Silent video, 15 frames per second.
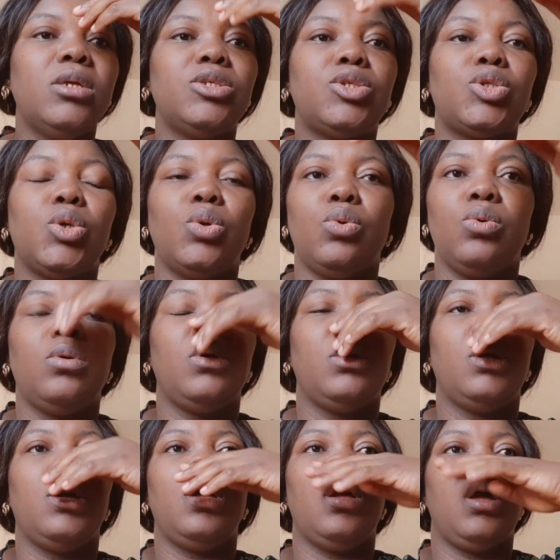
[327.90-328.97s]
So
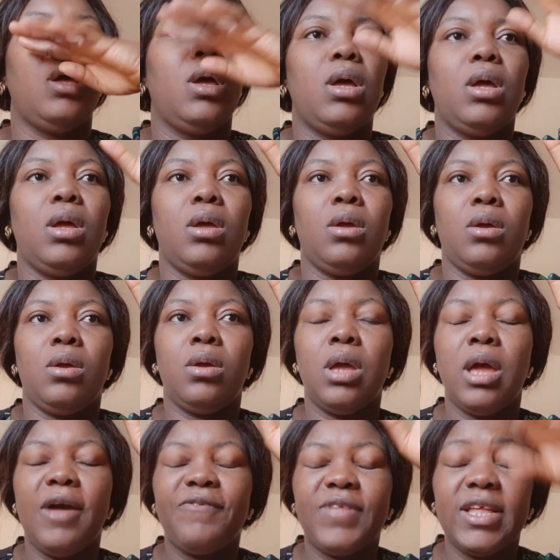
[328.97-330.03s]

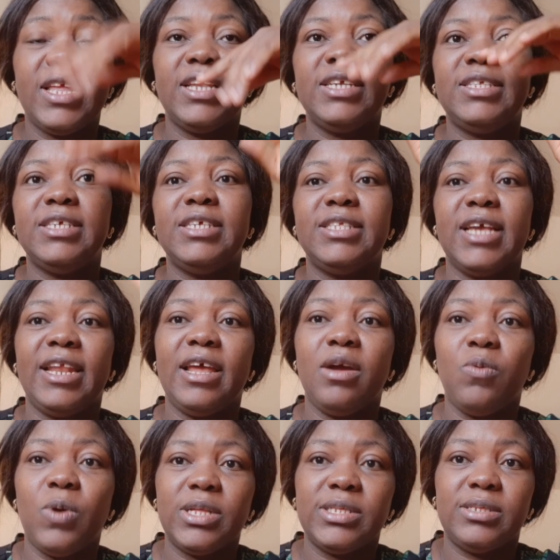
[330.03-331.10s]
after deleting it, I
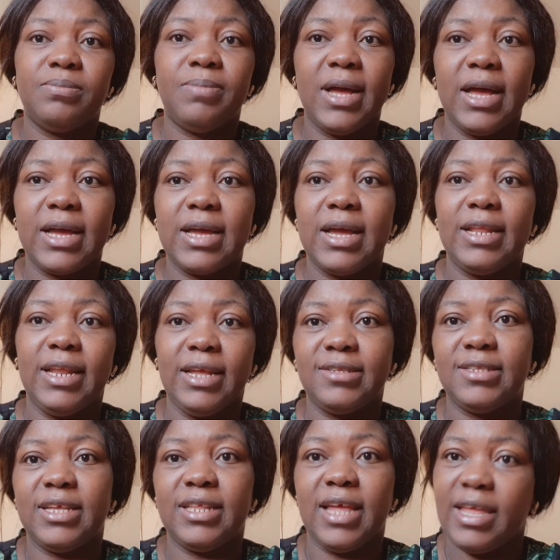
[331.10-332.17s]
now went back and I
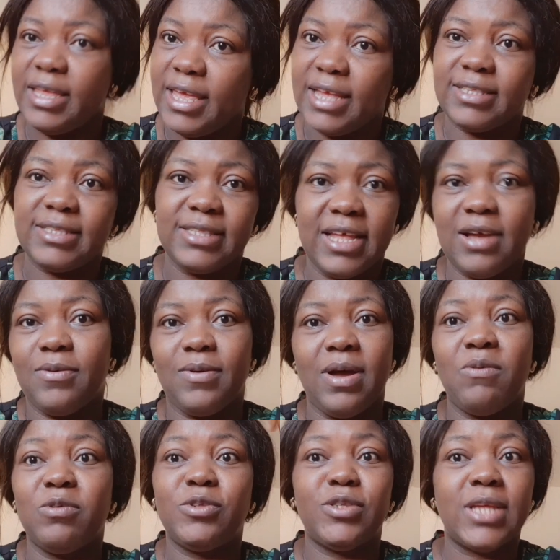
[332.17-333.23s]
said that yes, now
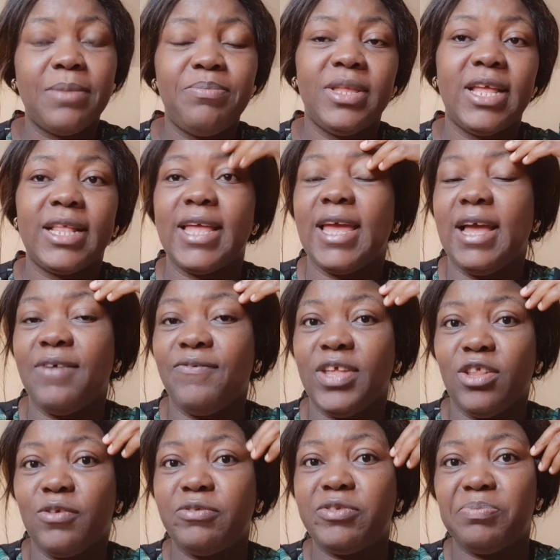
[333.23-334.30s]
I was happy that I have
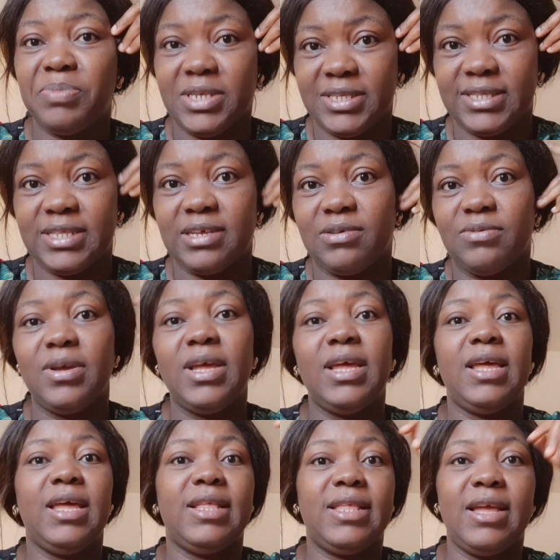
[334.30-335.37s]
enough space now.
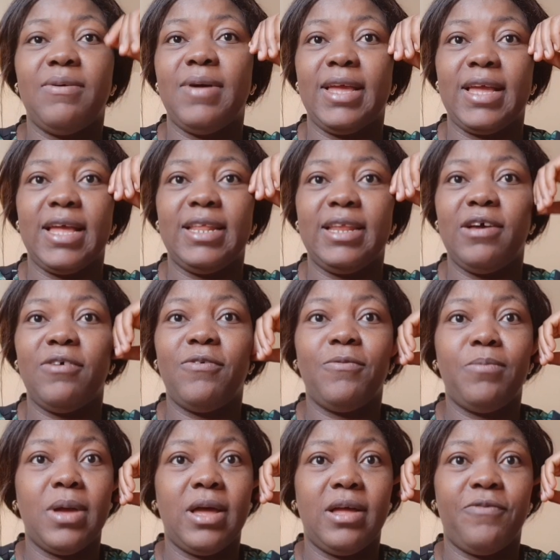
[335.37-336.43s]
Now I can
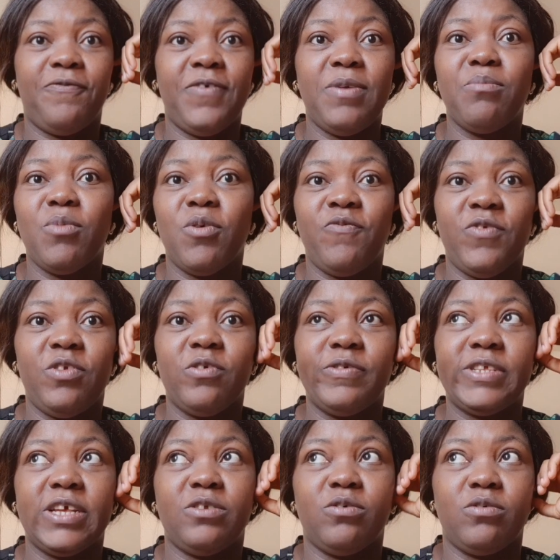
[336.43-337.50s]
now film more
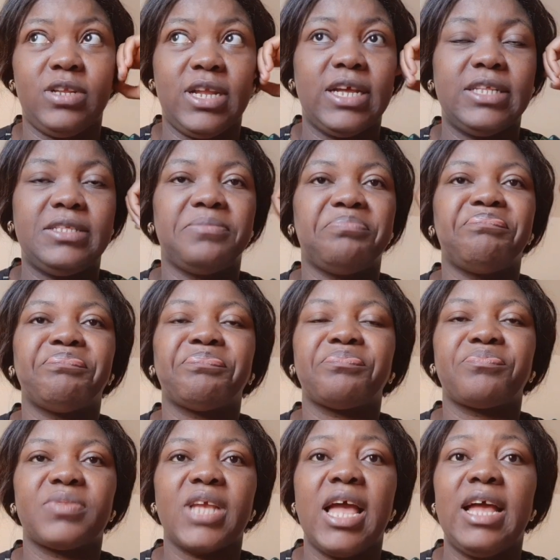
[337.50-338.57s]
videos and all that,
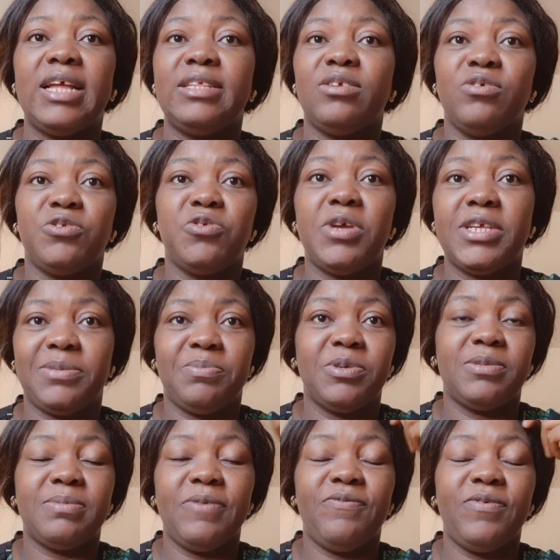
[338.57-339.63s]
and also
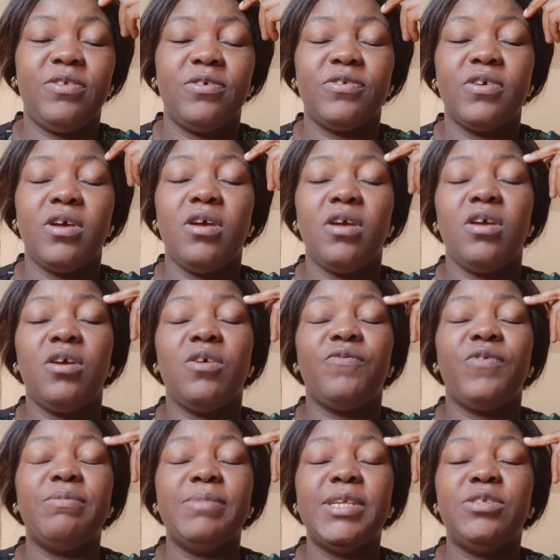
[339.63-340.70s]
export my
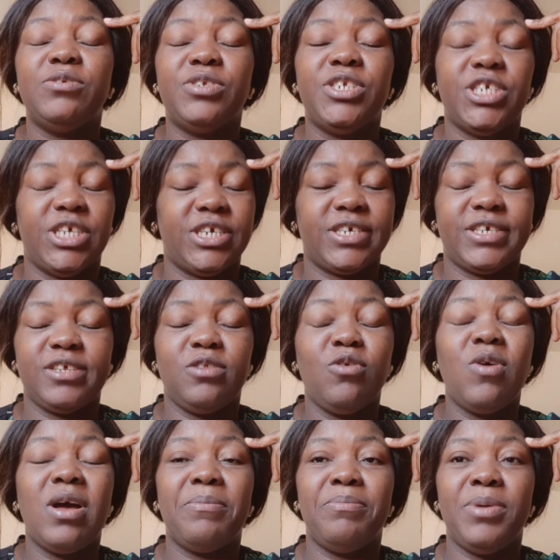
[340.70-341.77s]
videos. For me to check,
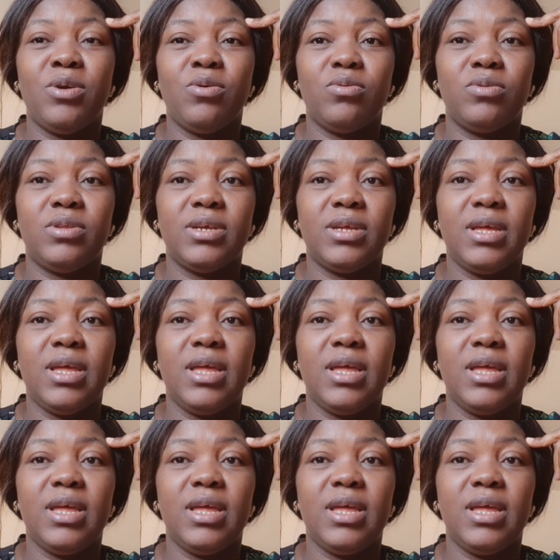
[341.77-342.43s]
lo and behold,